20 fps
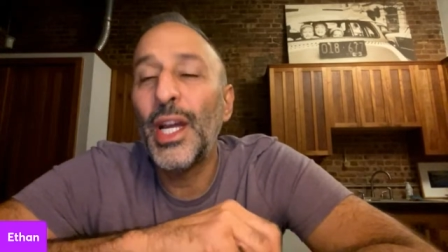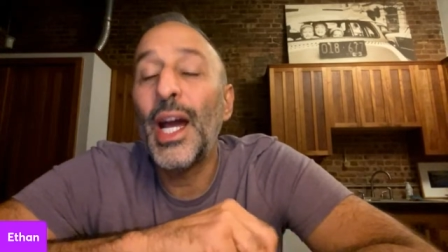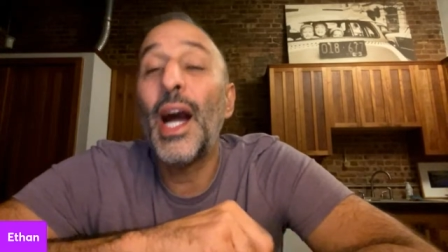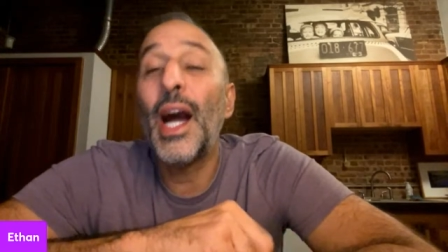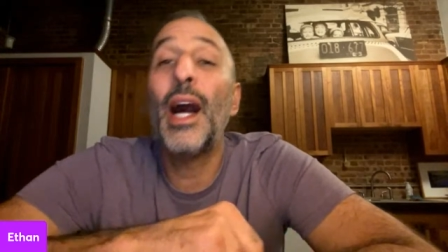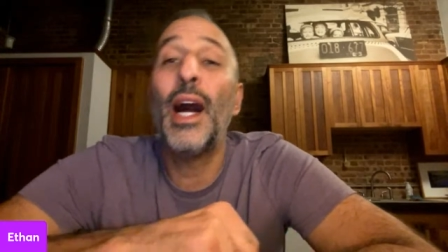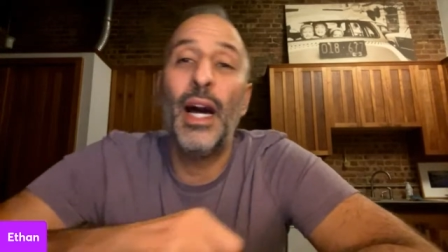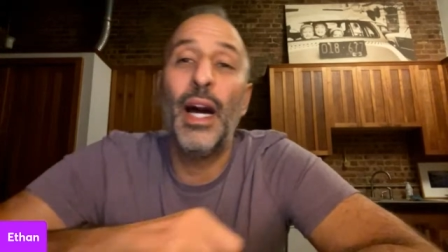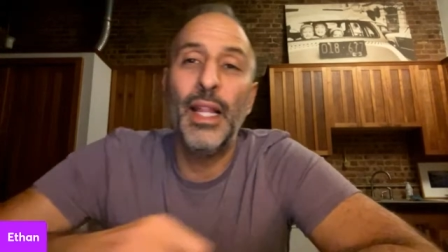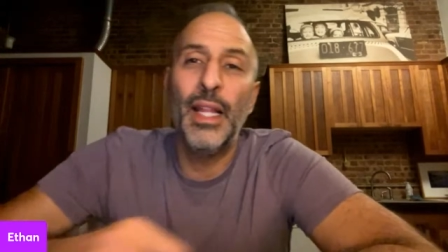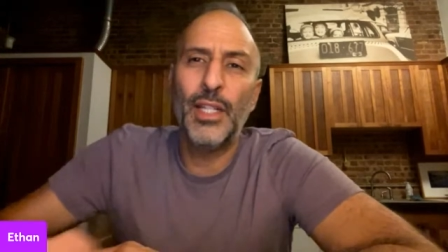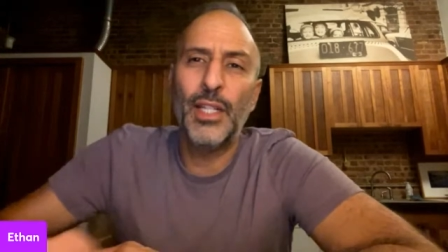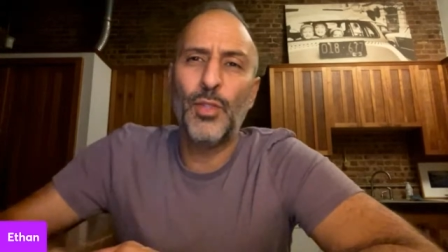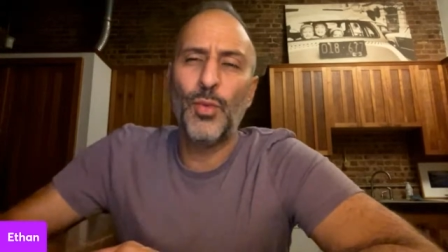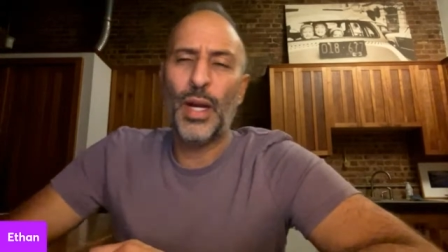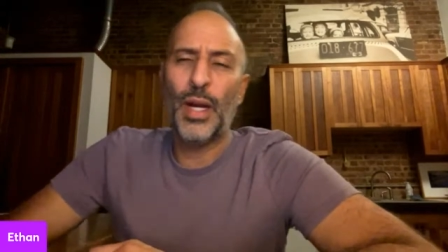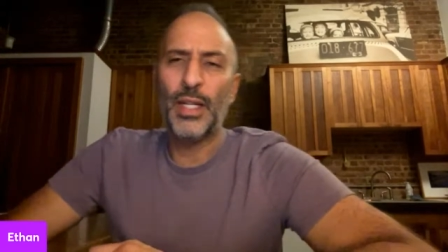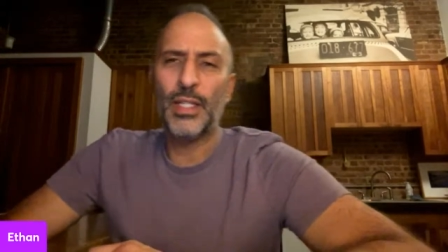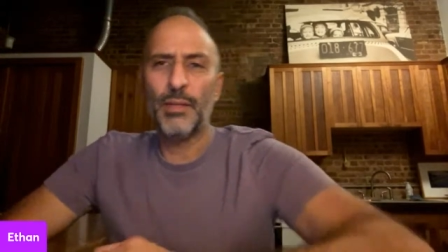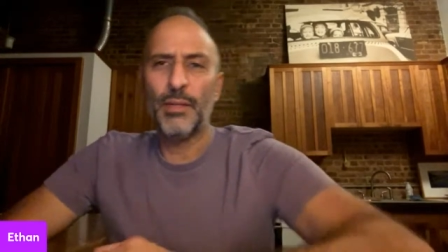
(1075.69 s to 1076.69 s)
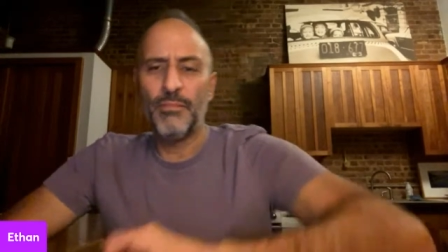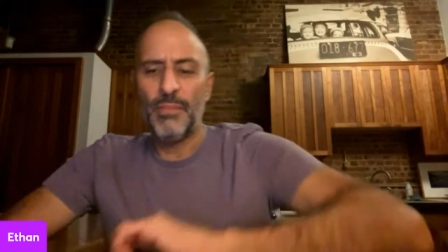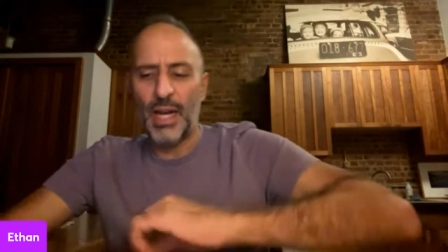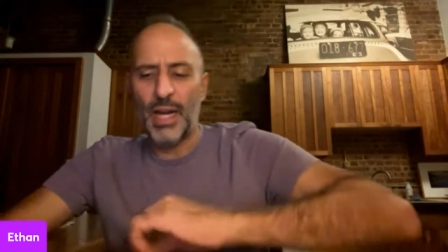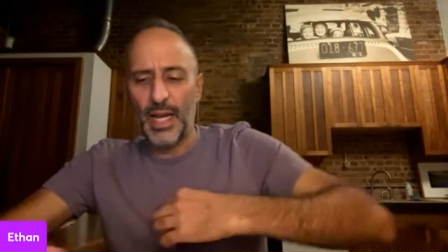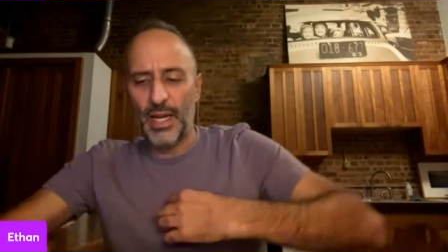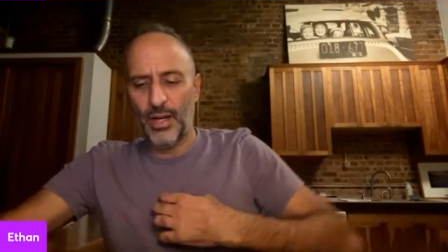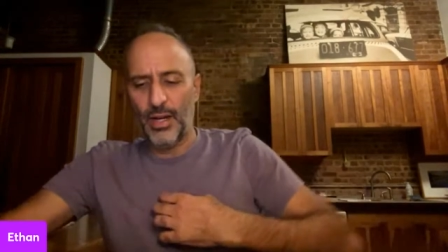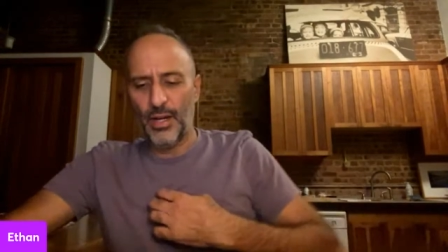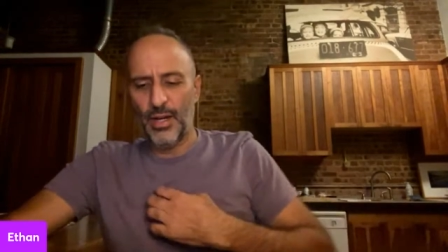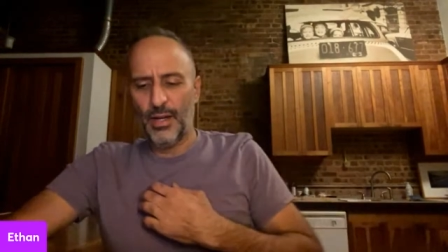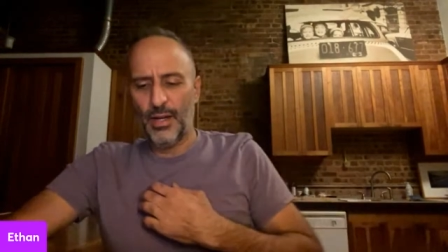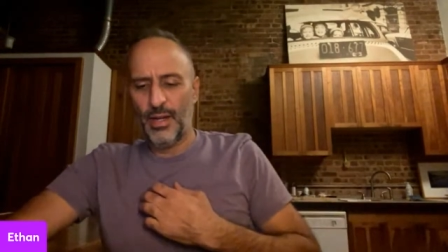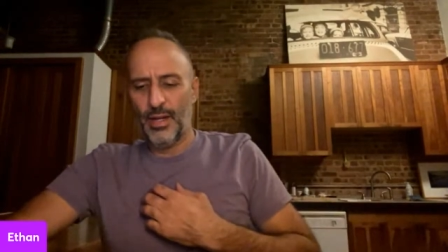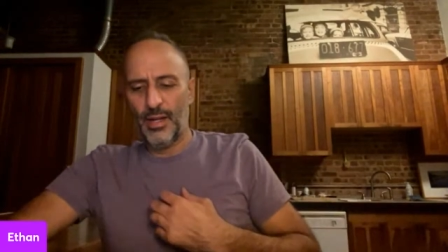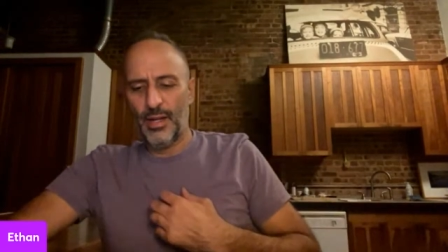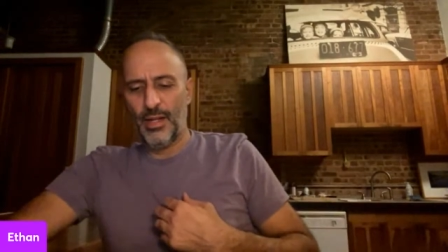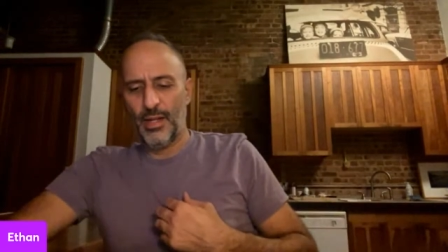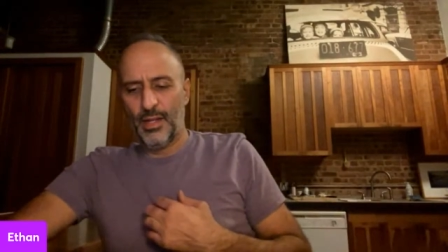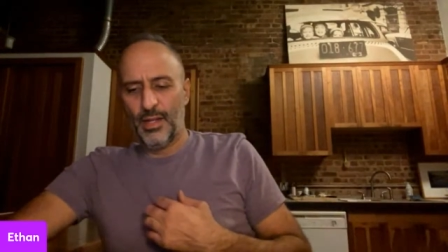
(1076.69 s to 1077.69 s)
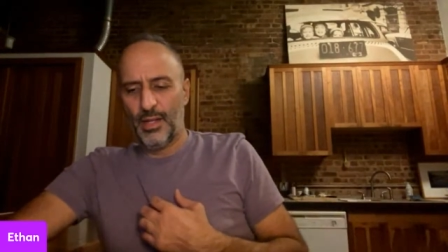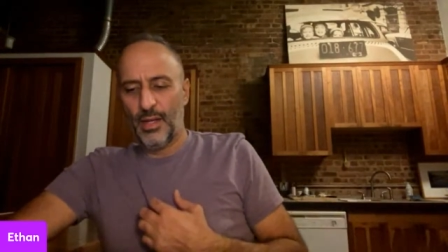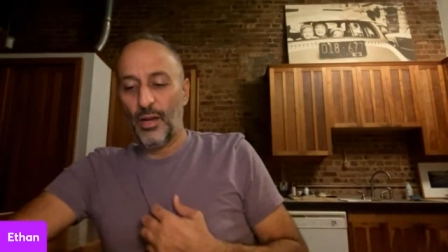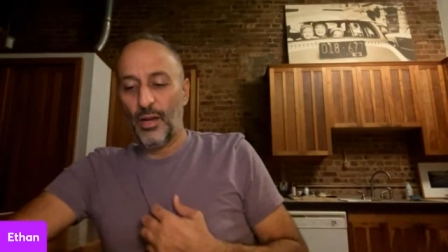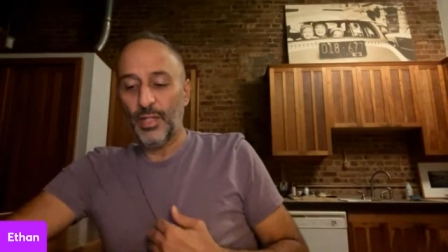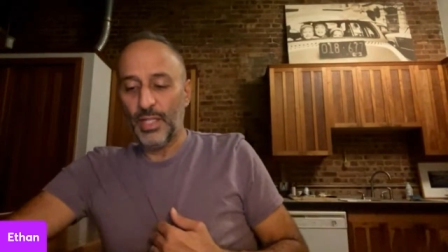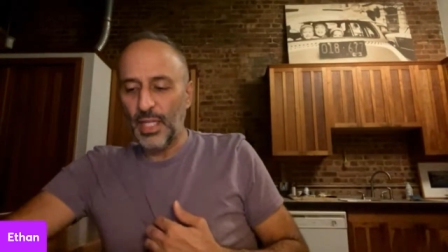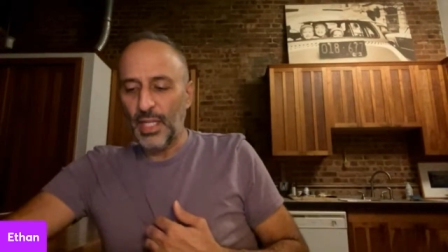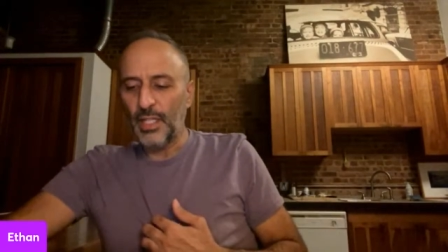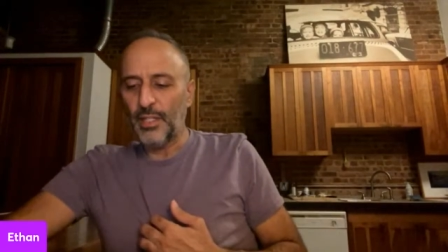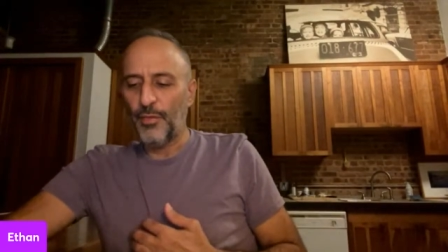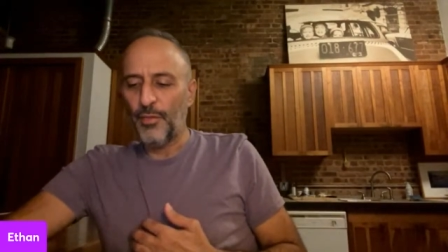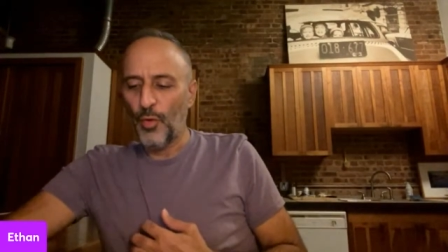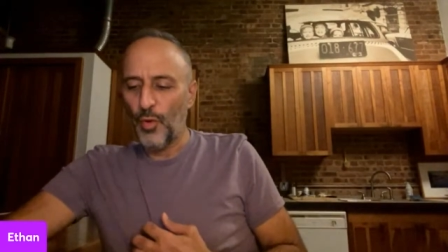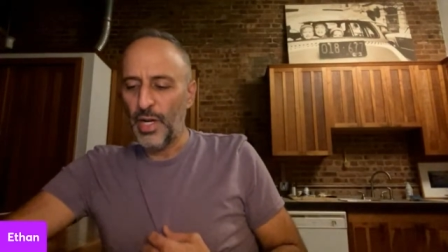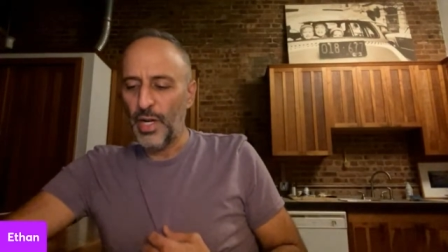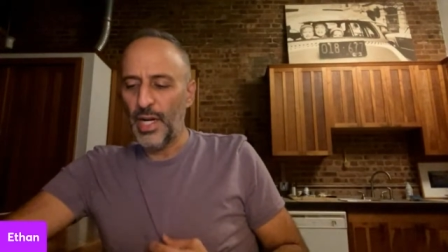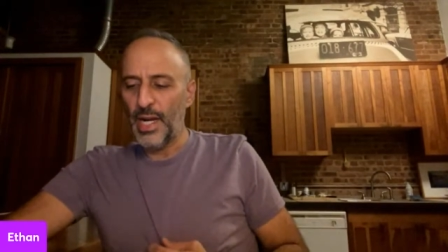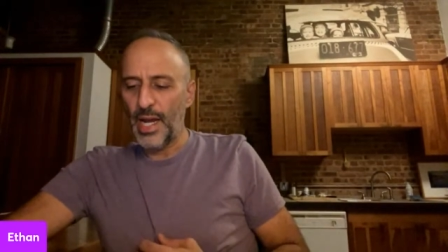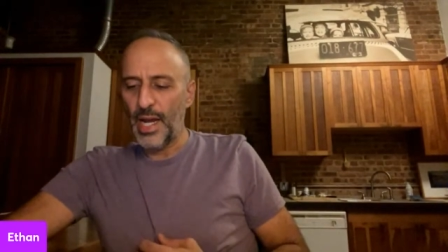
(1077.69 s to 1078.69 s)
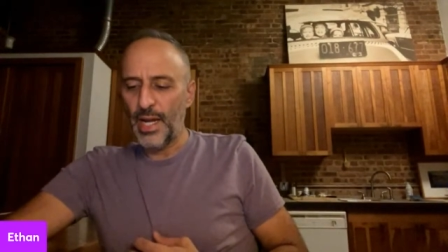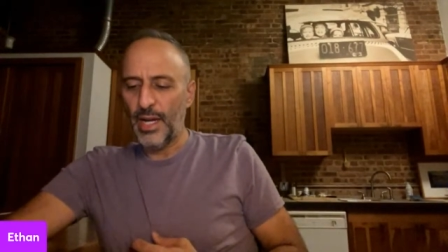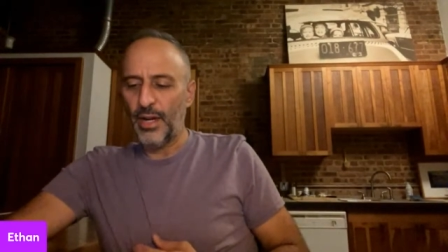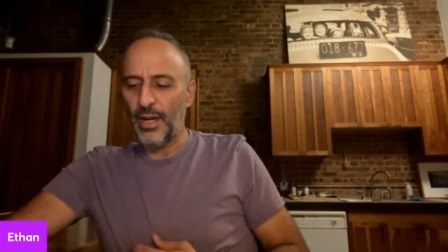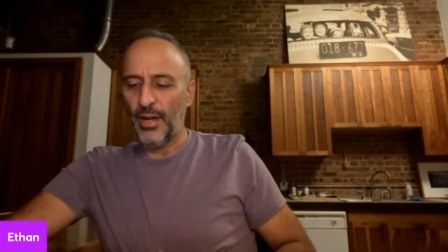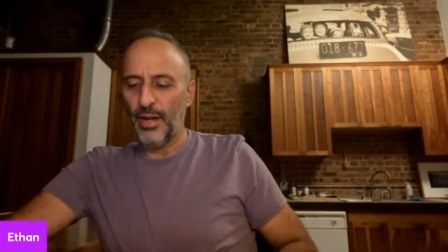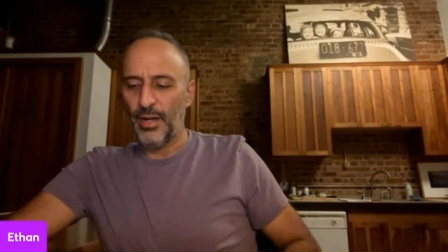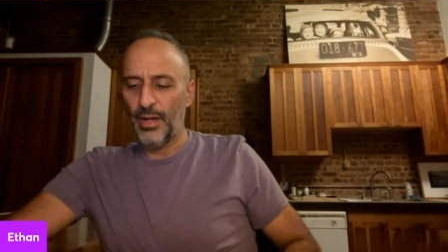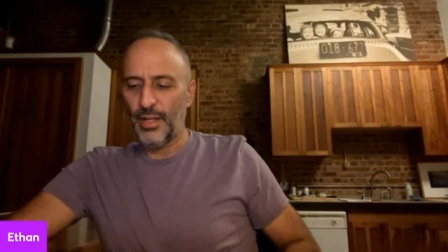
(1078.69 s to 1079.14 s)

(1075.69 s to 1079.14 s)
Aha, that's why it's a miner. Oh, it says 49er.